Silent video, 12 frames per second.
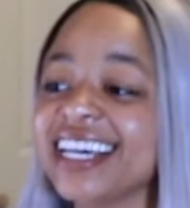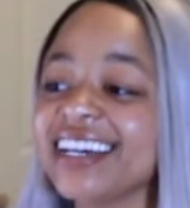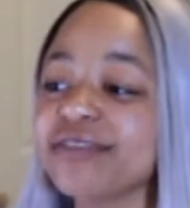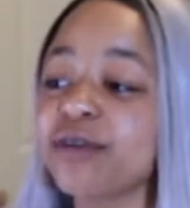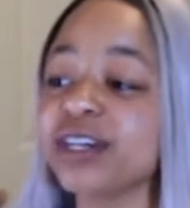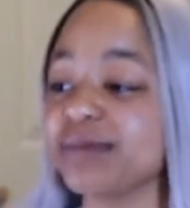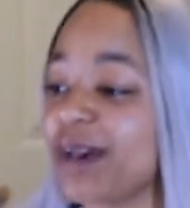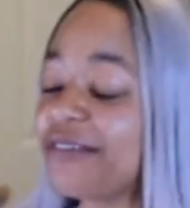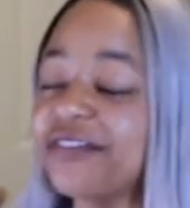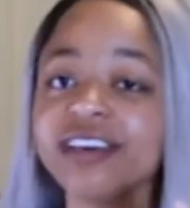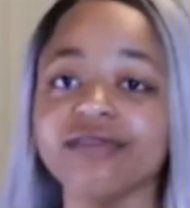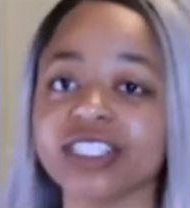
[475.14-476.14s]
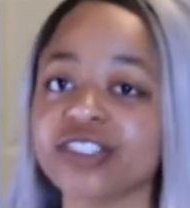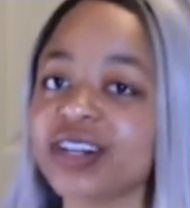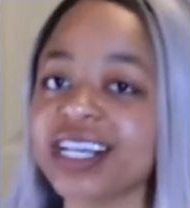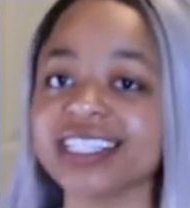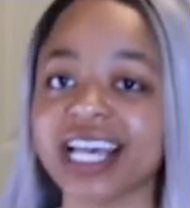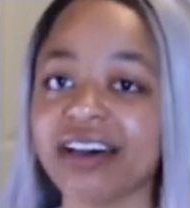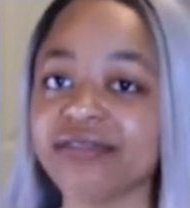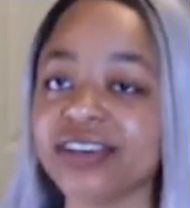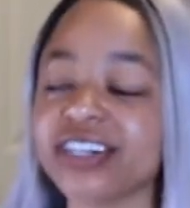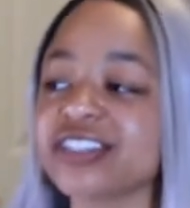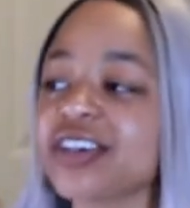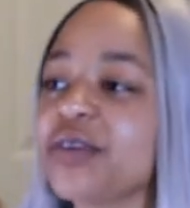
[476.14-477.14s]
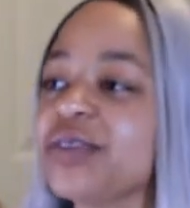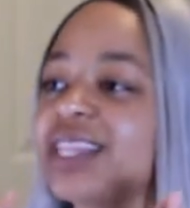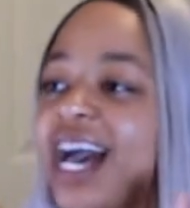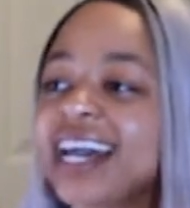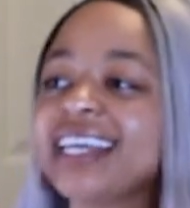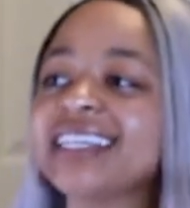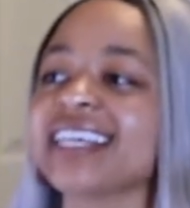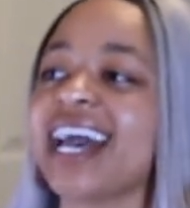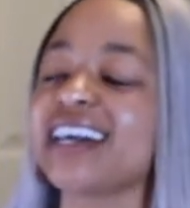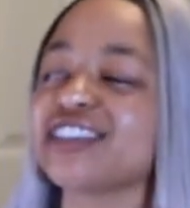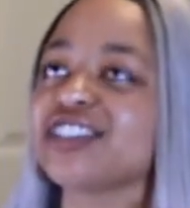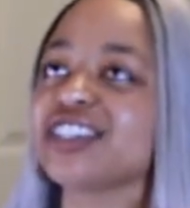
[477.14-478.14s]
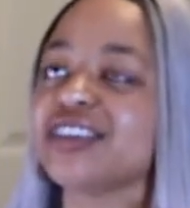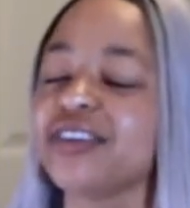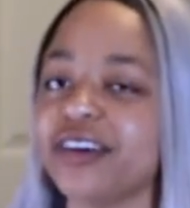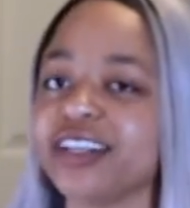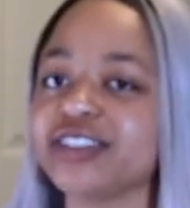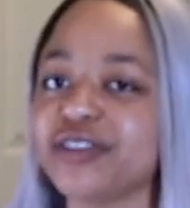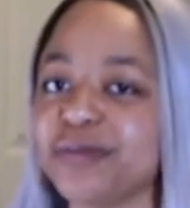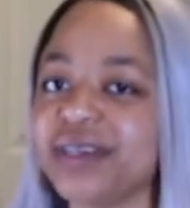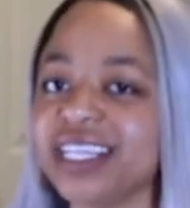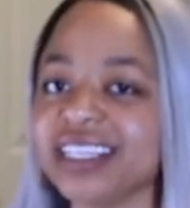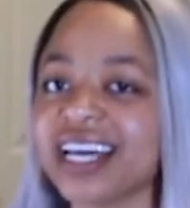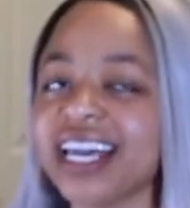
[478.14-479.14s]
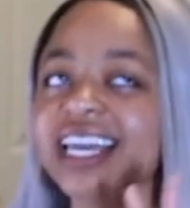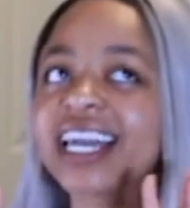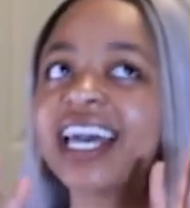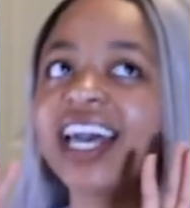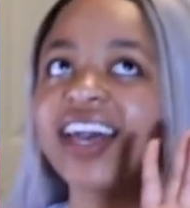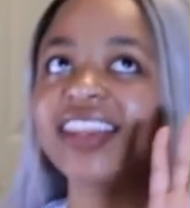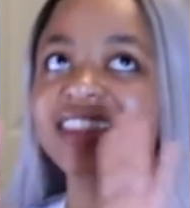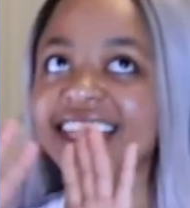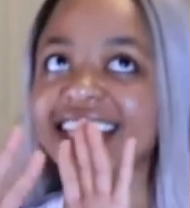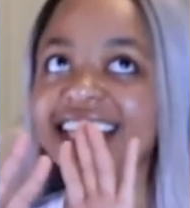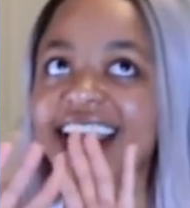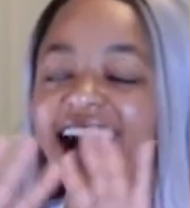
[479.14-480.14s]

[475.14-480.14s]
was my favorite dress ever. So that is actually going to be like the